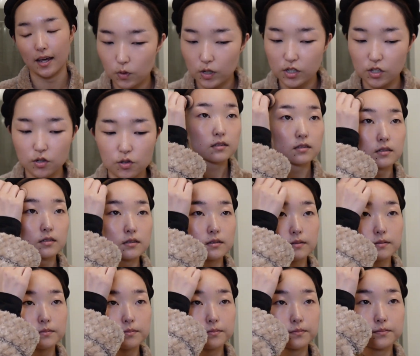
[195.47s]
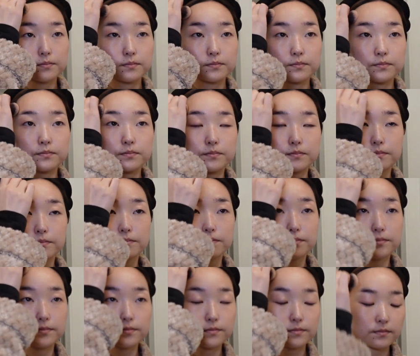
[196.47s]
When you're growing up, you
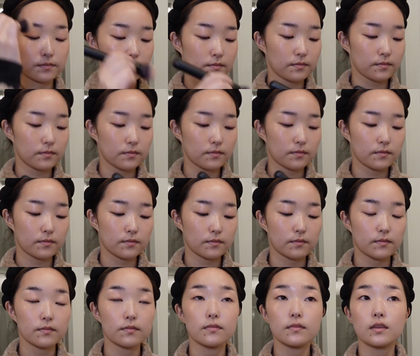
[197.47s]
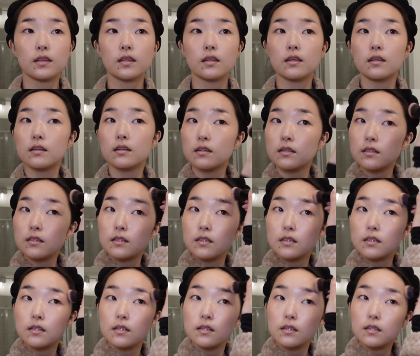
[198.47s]
want to put yourself into those
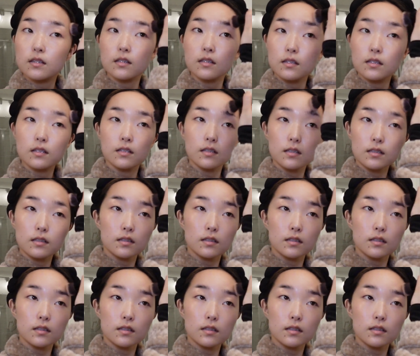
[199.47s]
standards,